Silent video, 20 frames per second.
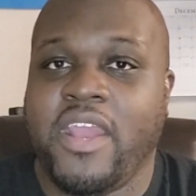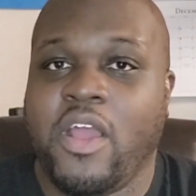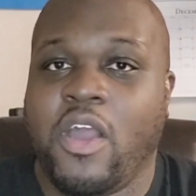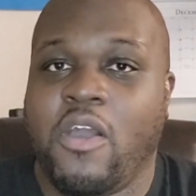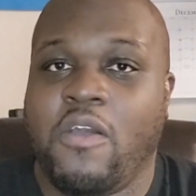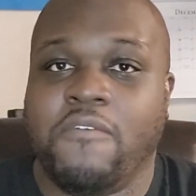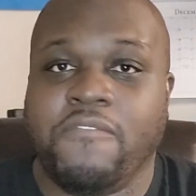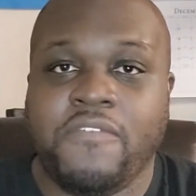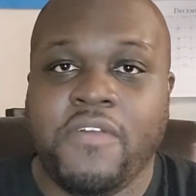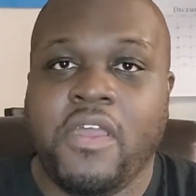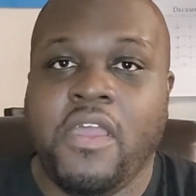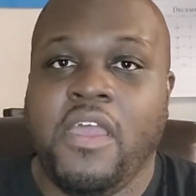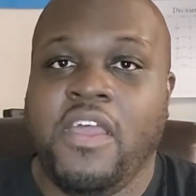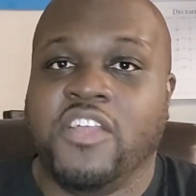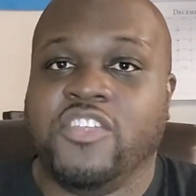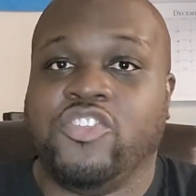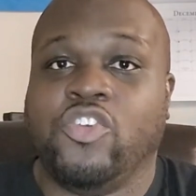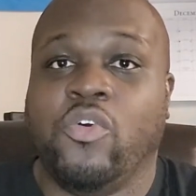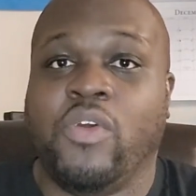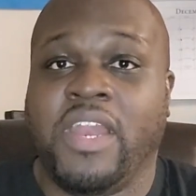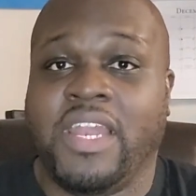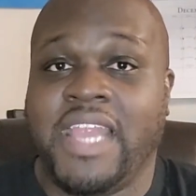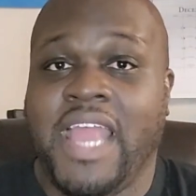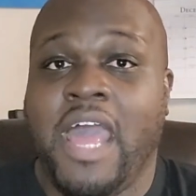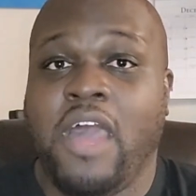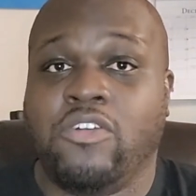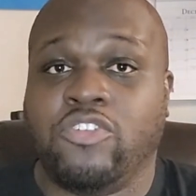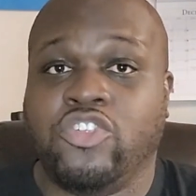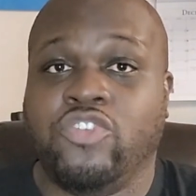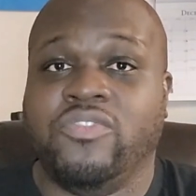off. So it
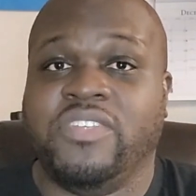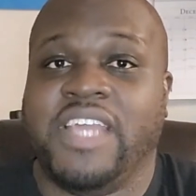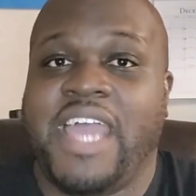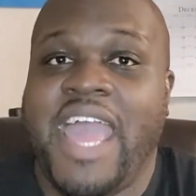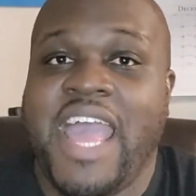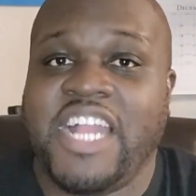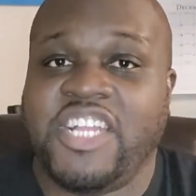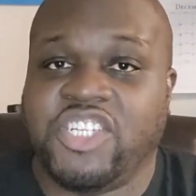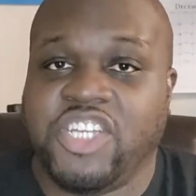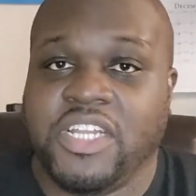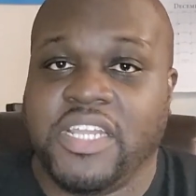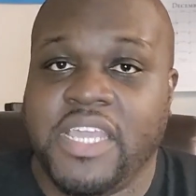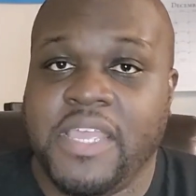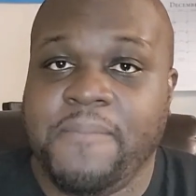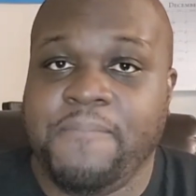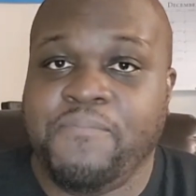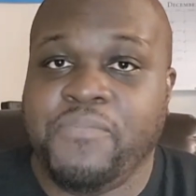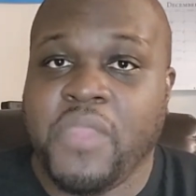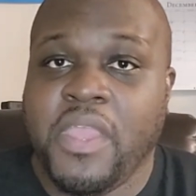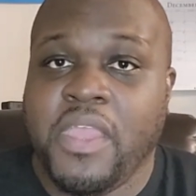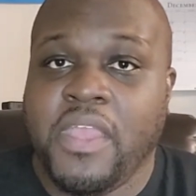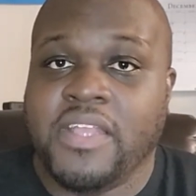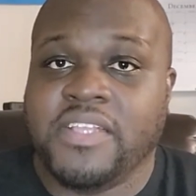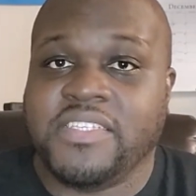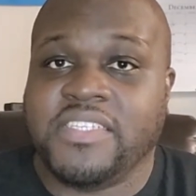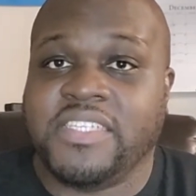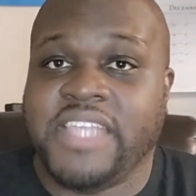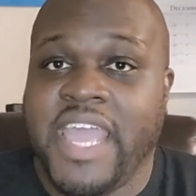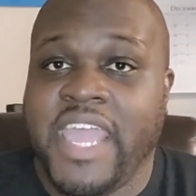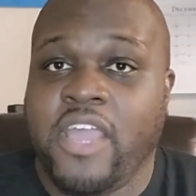allows you to actually
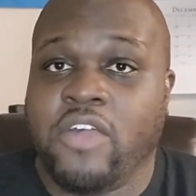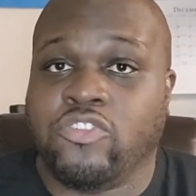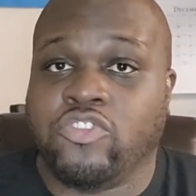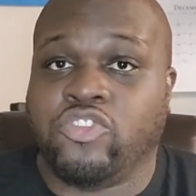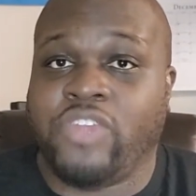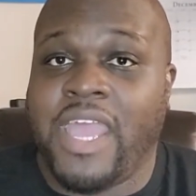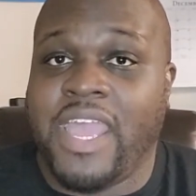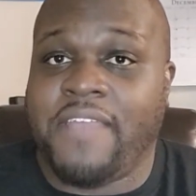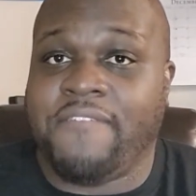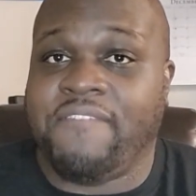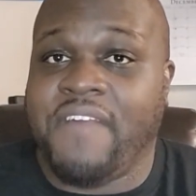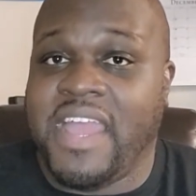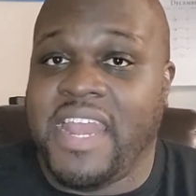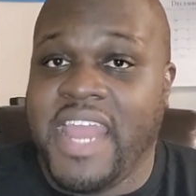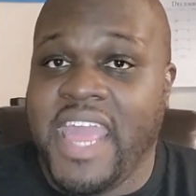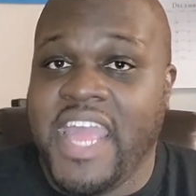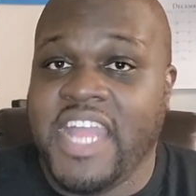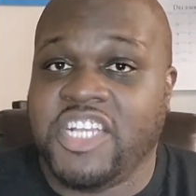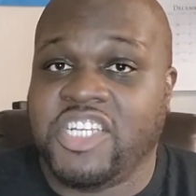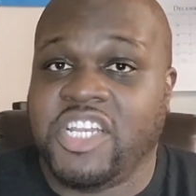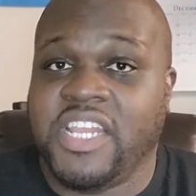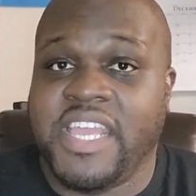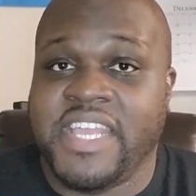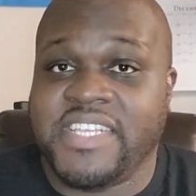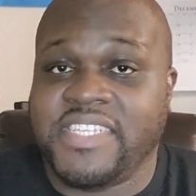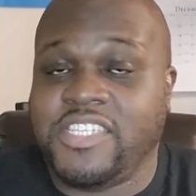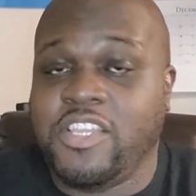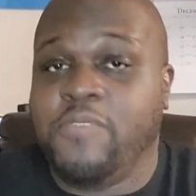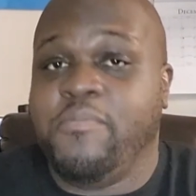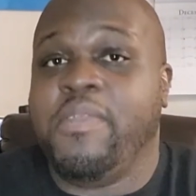stay on track financially and
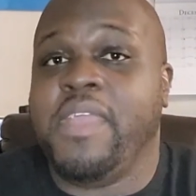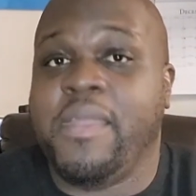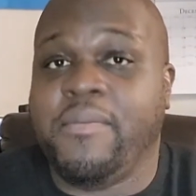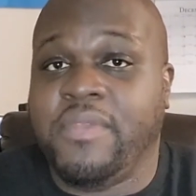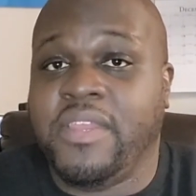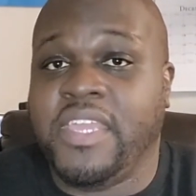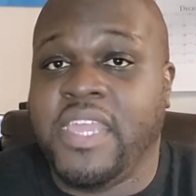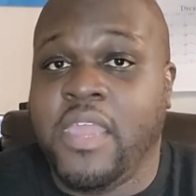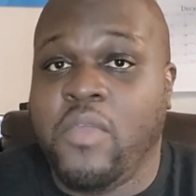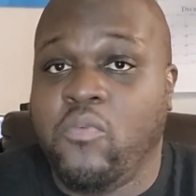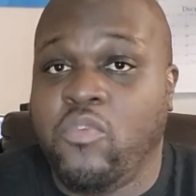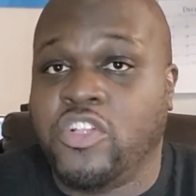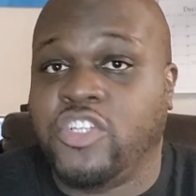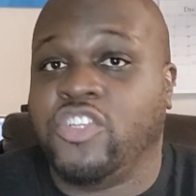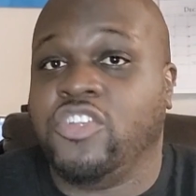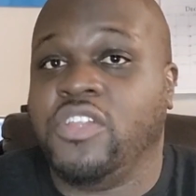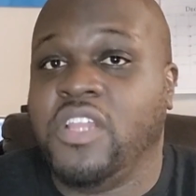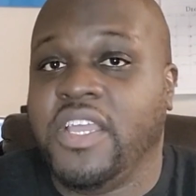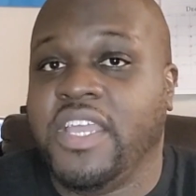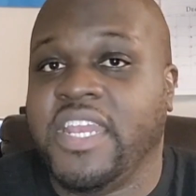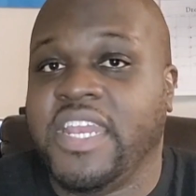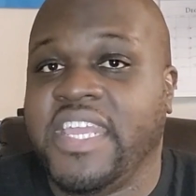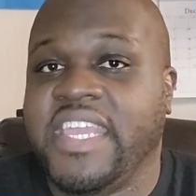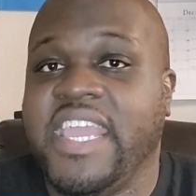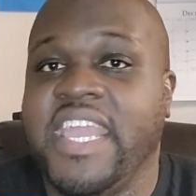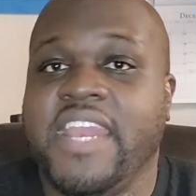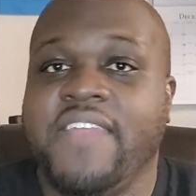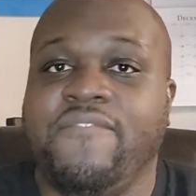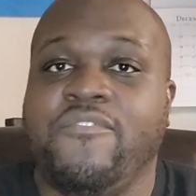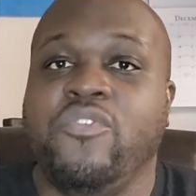still be able to get what you're looking to
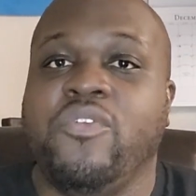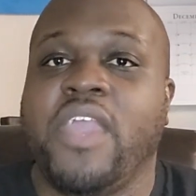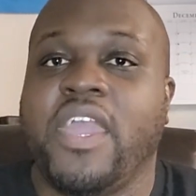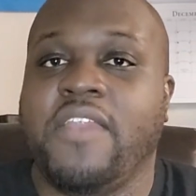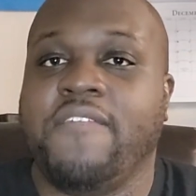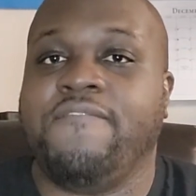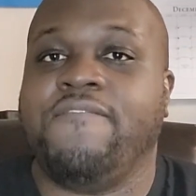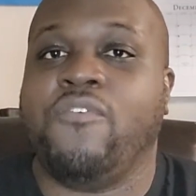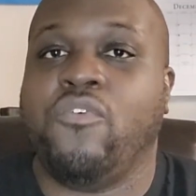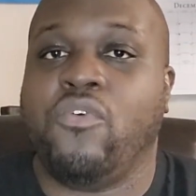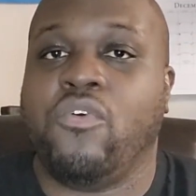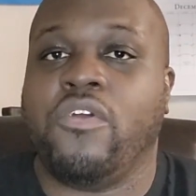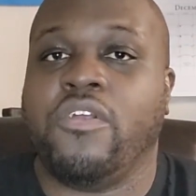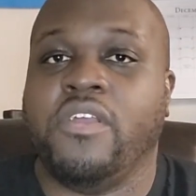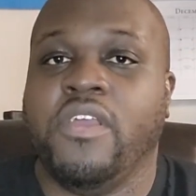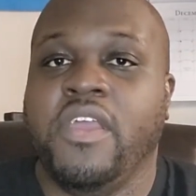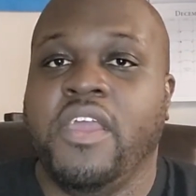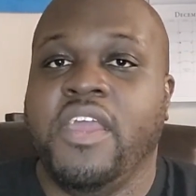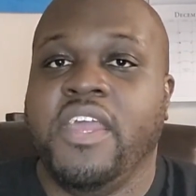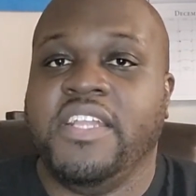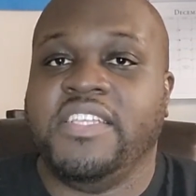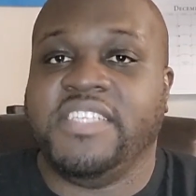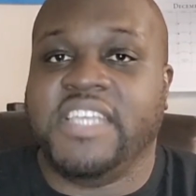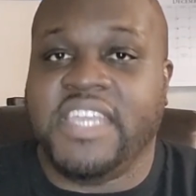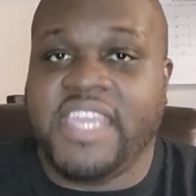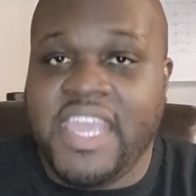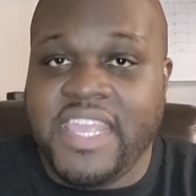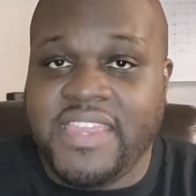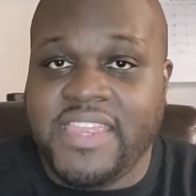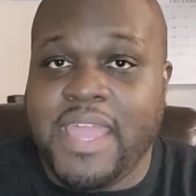get if you can't afford to
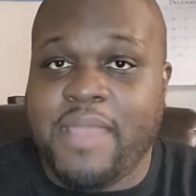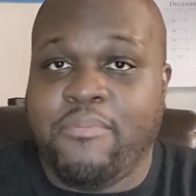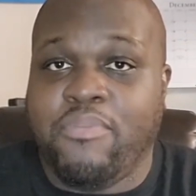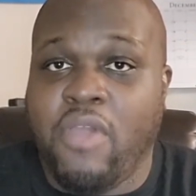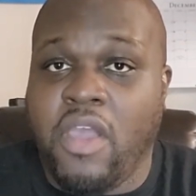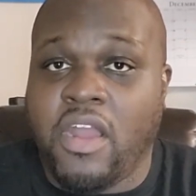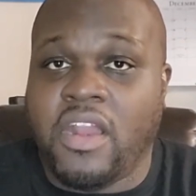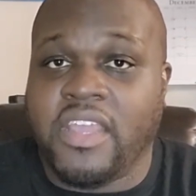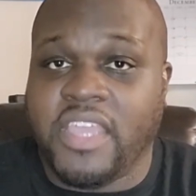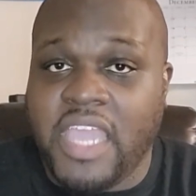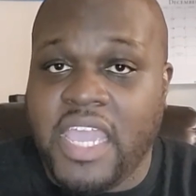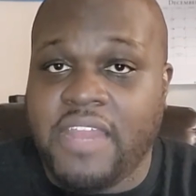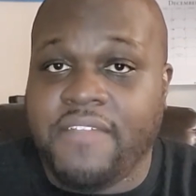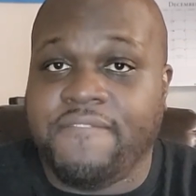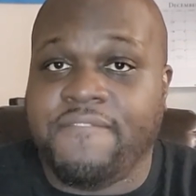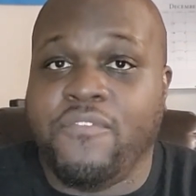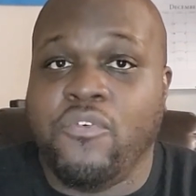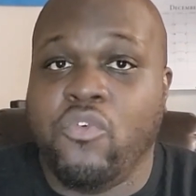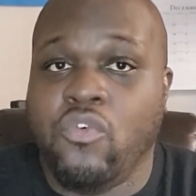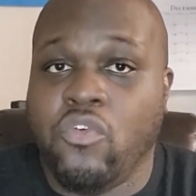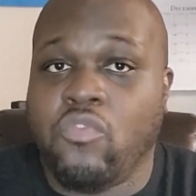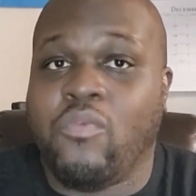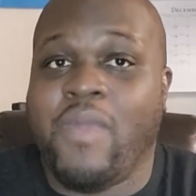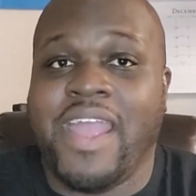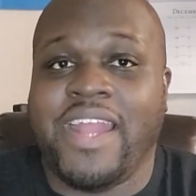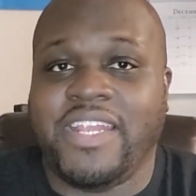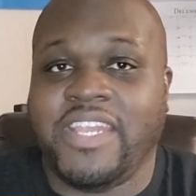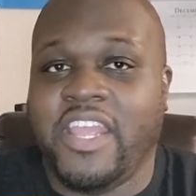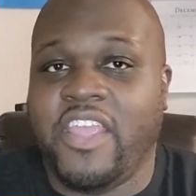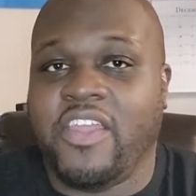get that product in full
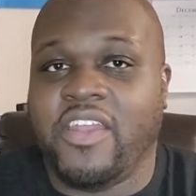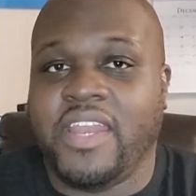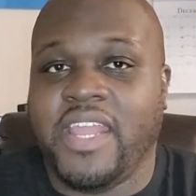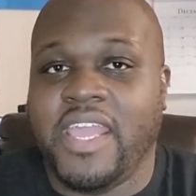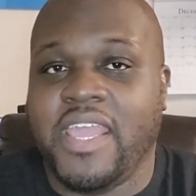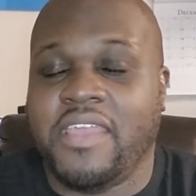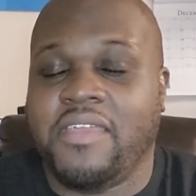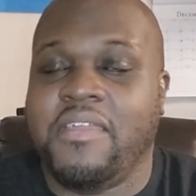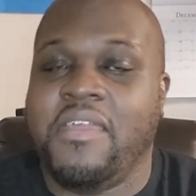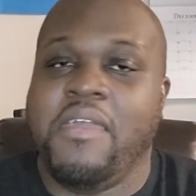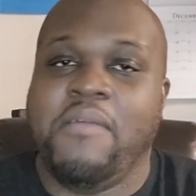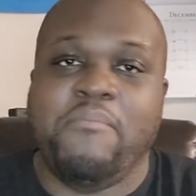right there and then.